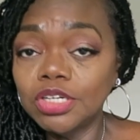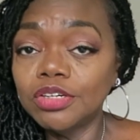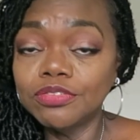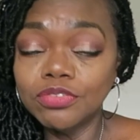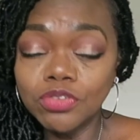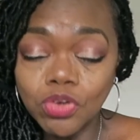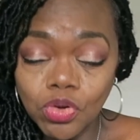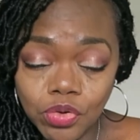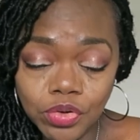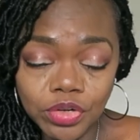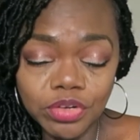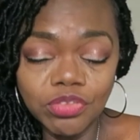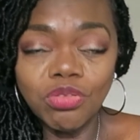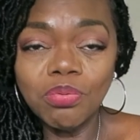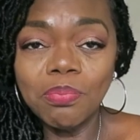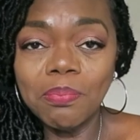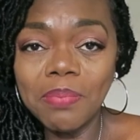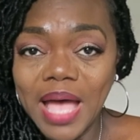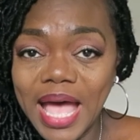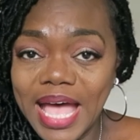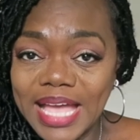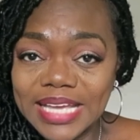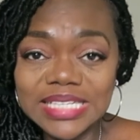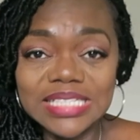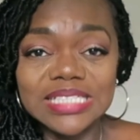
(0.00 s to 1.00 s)
of course
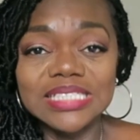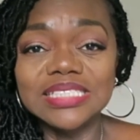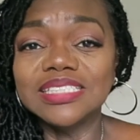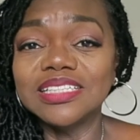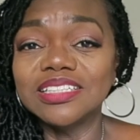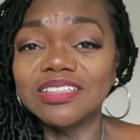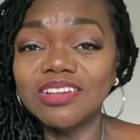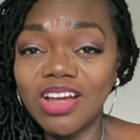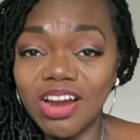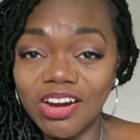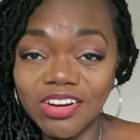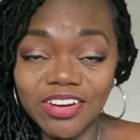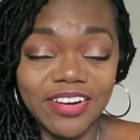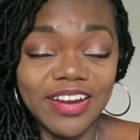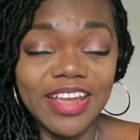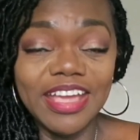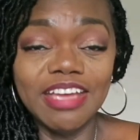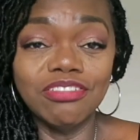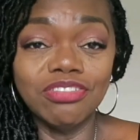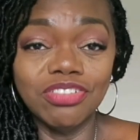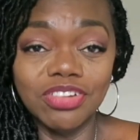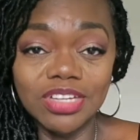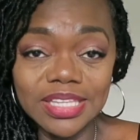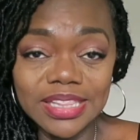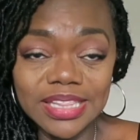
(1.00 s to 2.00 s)
pockets are
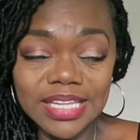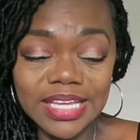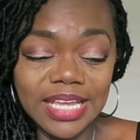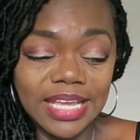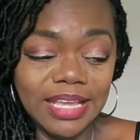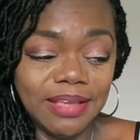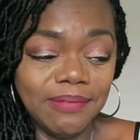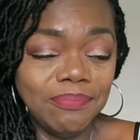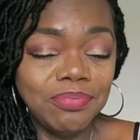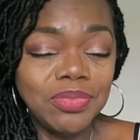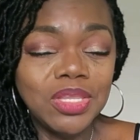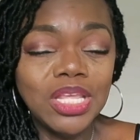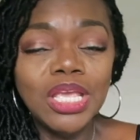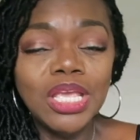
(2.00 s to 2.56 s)
everything.